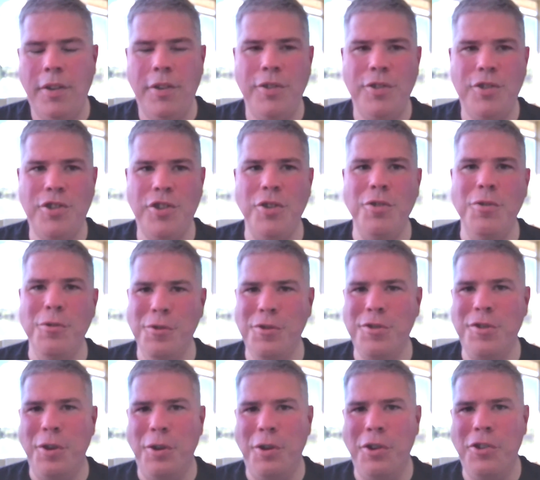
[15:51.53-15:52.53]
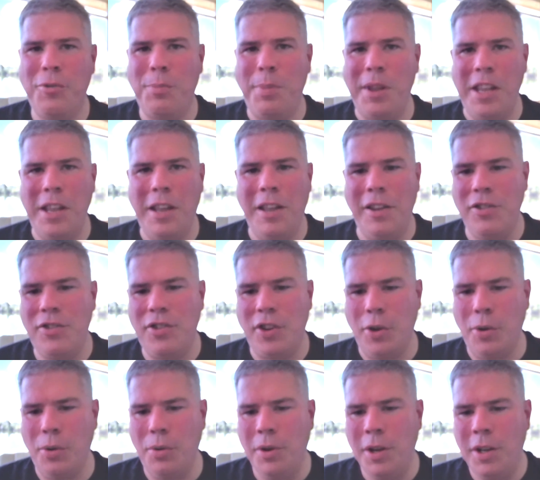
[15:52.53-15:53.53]
shoes, so to speak, and
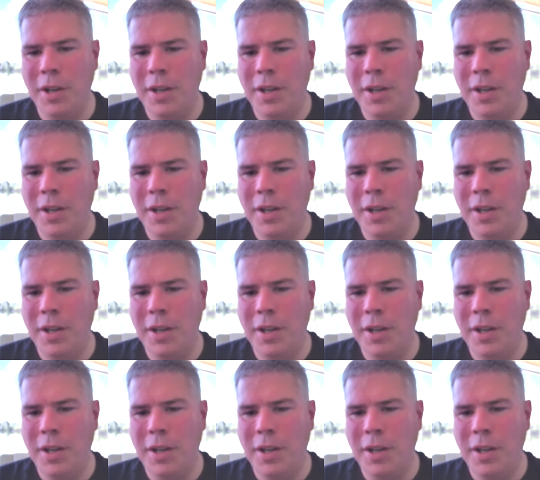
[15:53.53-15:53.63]
so